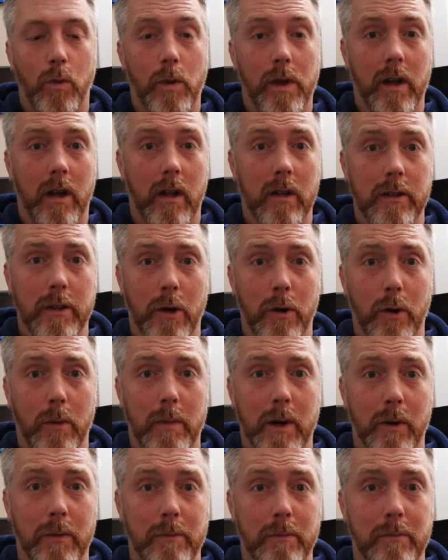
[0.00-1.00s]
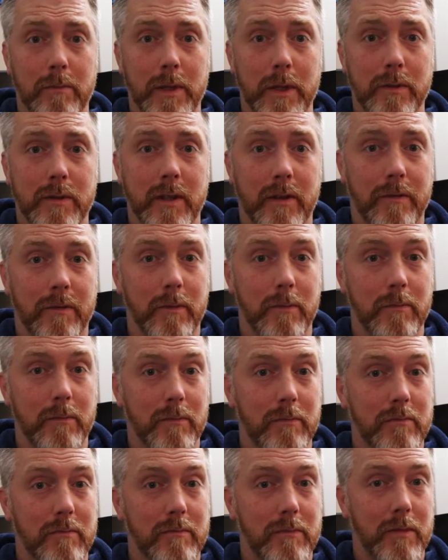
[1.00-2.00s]
We all know about music
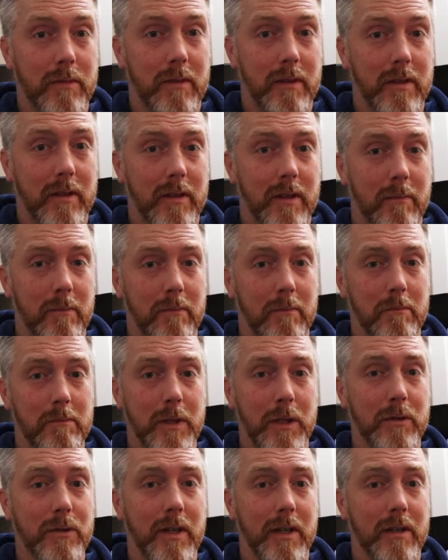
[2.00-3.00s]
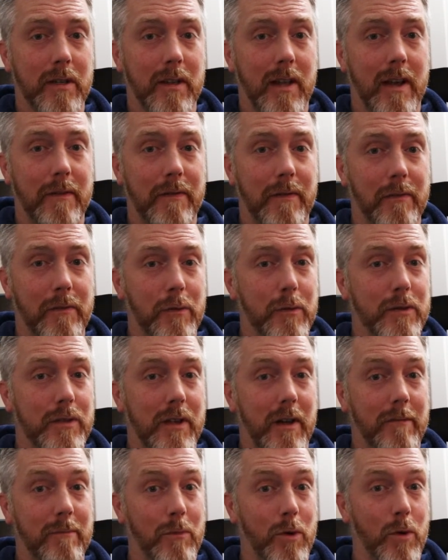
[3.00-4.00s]
from the musical life of
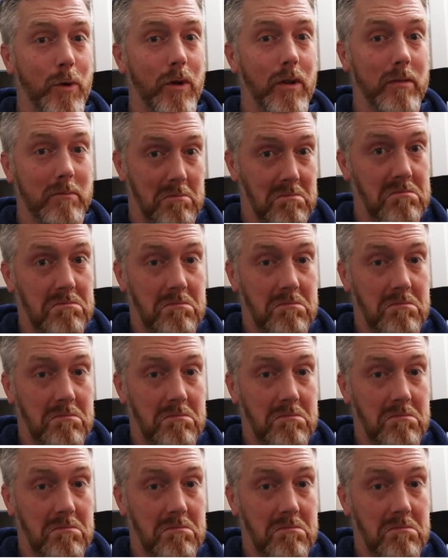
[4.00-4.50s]
Gustav Mole.